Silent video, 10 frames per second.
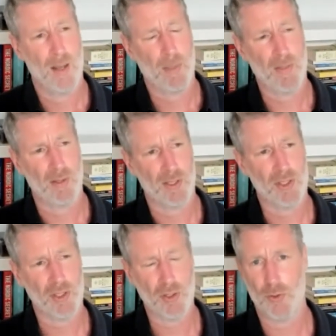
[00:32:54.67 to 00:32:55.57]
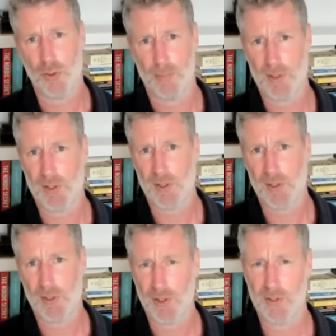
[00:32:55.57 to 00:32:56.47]
but there are huge
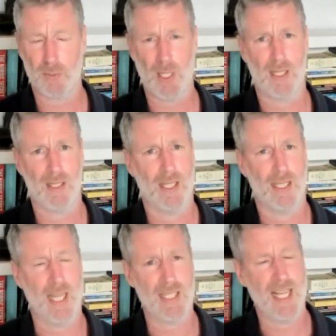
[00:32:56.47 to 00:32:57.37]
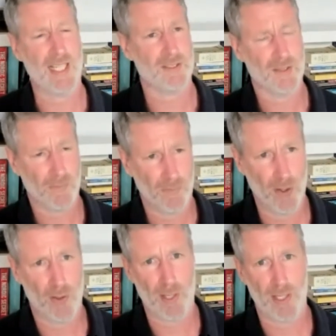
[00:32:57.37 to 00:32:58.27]
opportunities as well. And
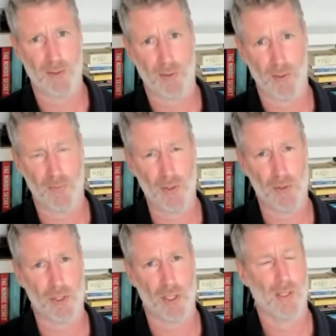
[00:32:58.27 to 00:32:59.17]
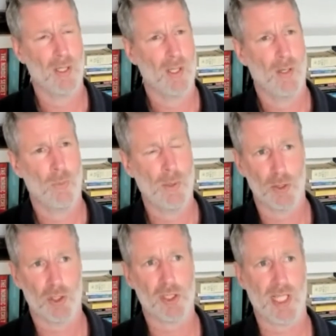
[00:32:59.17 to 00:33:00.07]
yes, further out into the future, we
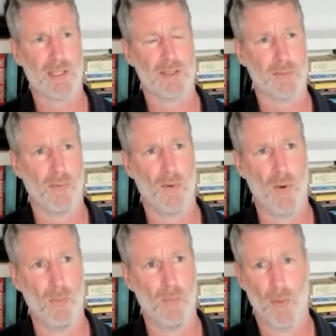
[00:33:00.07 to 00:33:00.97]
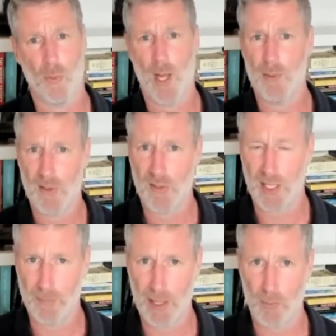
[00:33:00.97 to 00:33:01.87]
will transform the way we
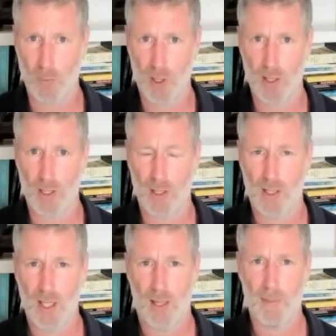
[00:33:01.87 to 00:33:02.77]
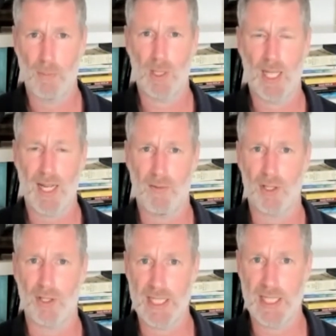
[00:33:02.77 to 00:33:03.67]
think about work. I mean, we'll have
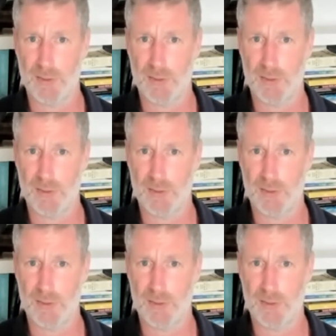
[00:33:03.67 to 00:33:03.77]
our needs